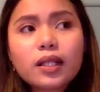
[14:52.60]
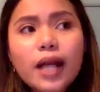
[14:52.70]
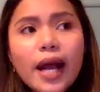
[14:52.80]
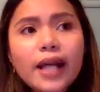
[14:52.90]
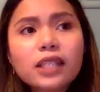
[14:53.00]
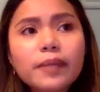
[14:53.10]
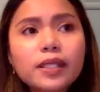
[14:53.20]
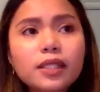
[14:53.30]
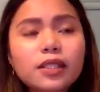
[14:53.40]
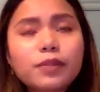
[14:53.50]

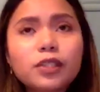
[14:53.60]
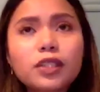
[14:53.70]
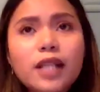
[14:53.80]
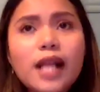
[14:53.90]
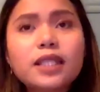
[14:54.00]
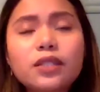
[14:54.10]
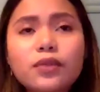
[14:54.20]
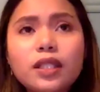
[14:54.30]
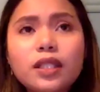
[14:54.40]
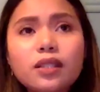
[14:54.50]
aspects in our personality
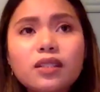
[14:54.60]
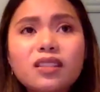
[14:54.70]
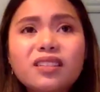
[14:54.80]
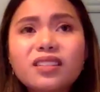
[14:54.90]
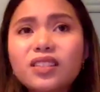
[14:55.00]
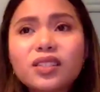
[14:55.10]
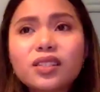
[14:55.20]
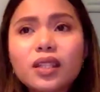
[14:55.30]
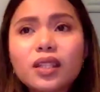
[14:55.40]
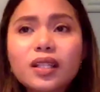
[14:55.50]
really
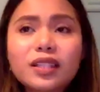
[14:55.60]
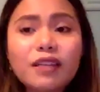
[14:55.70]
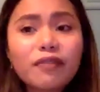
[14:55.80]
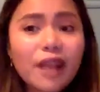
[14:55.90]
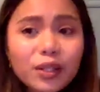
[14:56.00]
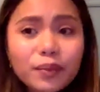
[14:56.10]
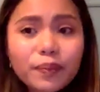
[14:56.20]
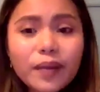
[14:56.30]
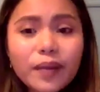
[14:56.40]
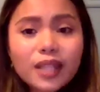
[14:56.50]
just develop
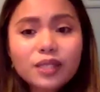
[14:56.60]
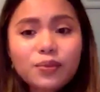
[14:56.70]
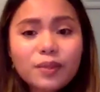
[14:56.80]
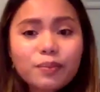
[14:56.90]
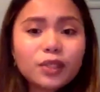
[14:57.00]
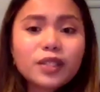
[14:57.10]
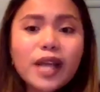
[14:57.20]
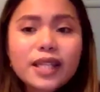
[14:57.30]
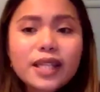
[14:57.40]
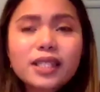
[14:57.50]
as we
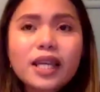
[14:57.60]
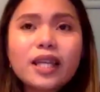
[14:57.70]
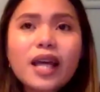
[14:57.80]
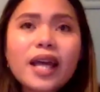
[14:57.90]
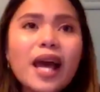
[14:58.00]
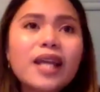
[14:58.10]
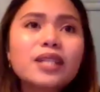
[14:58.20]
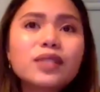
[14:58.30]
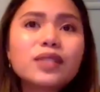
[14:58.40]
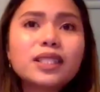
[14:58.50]
progress. I
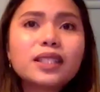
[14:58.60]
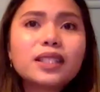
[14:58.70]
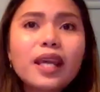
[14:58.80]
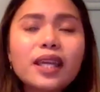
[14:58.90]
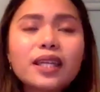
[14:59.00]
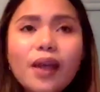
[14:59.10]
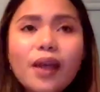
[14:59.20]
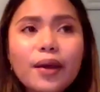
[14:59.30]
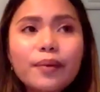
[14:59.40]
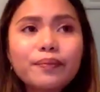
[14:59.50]
can't really say
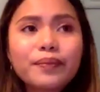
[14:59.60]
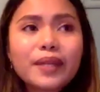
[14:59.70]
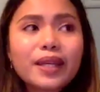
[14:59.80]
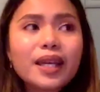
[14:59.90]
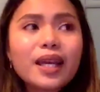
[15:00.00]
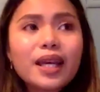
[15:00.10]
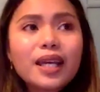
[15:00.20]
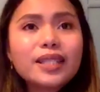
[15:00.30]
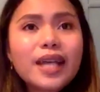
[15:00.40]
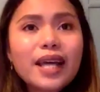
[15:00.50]

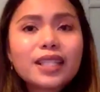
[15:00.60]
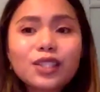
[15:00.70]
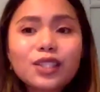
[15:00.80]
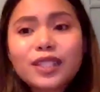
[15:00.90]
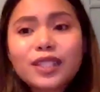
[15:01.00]
that certain